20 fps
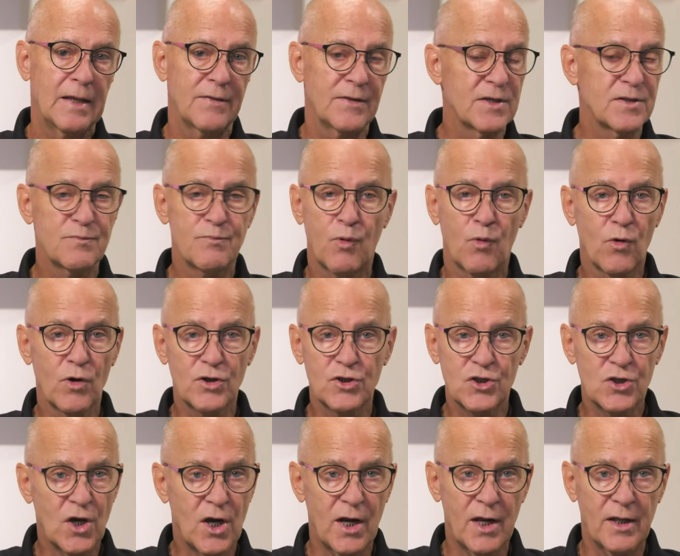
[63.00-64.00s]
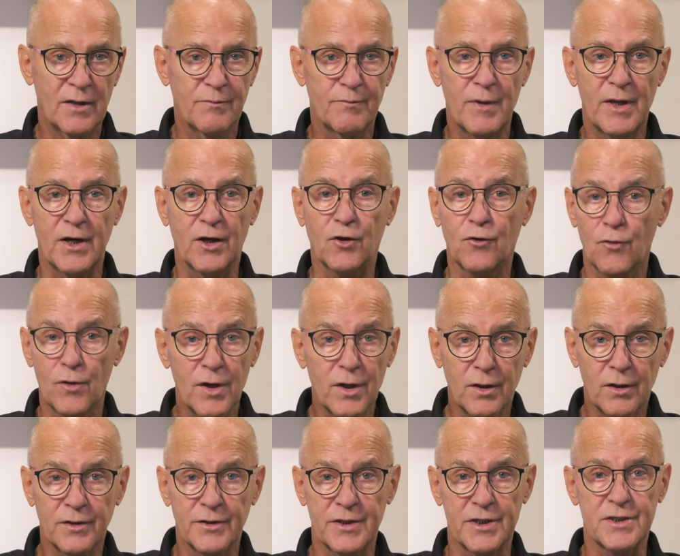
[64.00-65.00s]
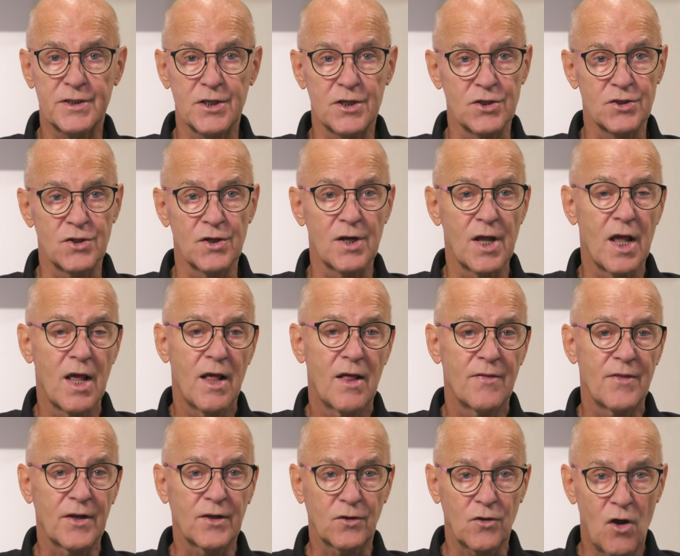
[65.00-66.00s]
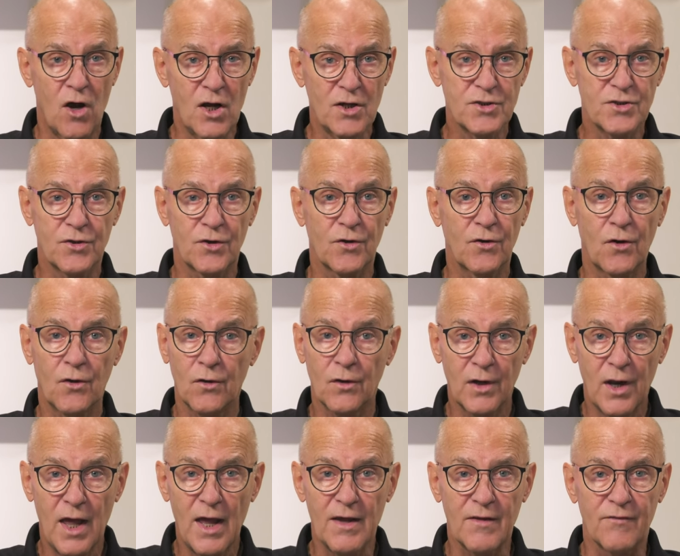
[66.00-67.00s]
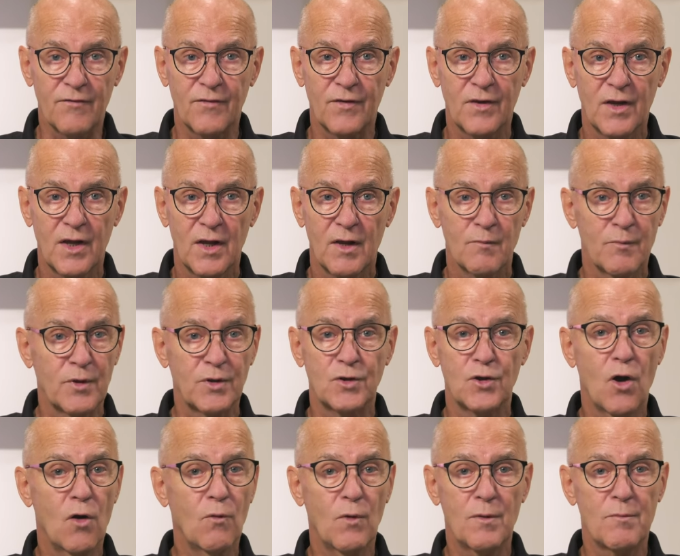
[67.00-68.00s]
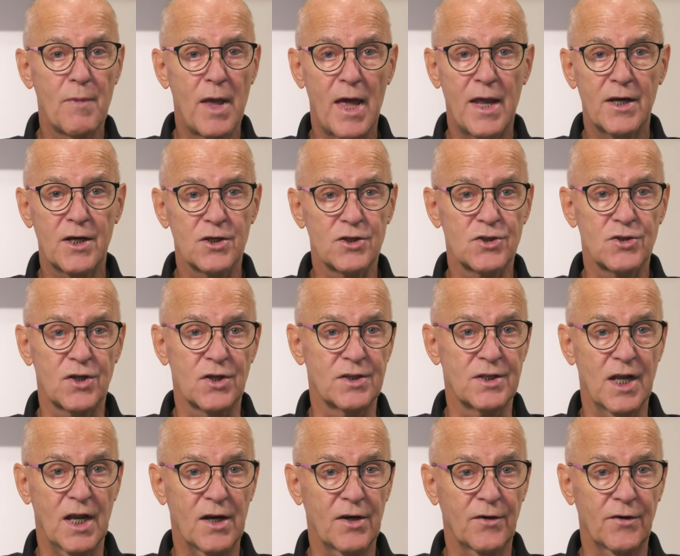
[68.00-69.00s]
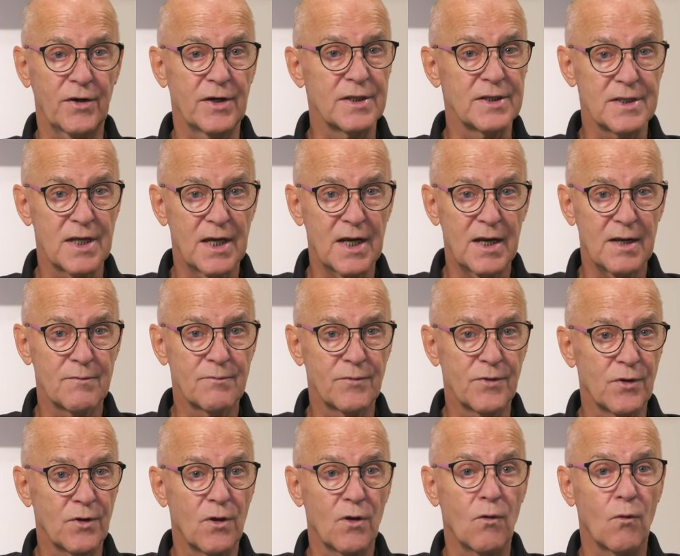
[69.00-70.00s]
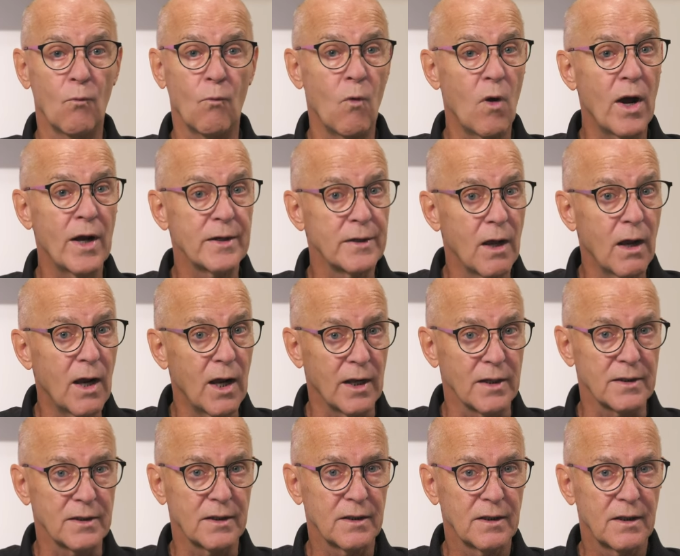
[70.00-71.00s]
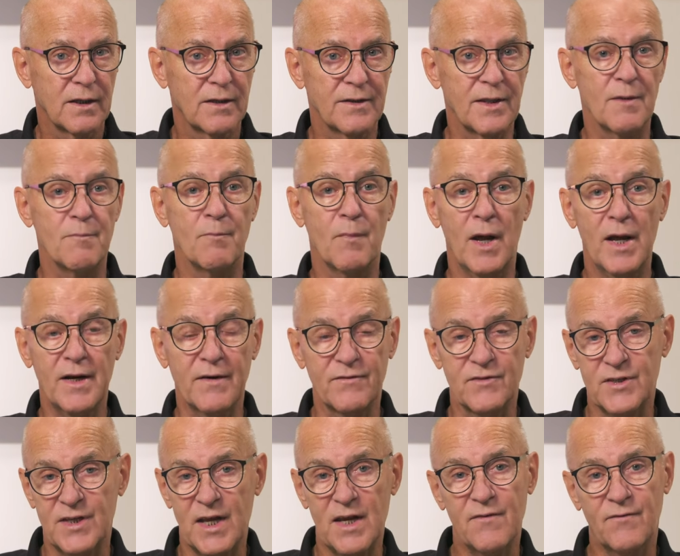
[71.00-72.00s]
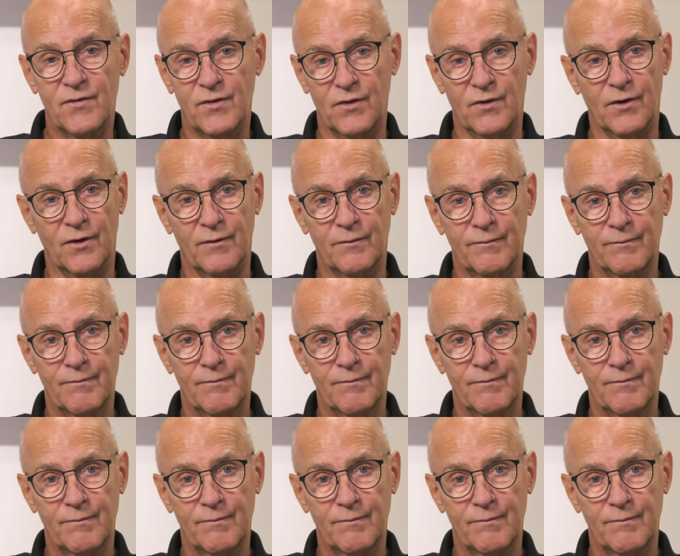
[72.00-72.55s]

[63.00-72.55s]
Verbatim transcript: This poor child made a critical decision that cost her her life, but no one managed to tell her in time the why not that might have saved her.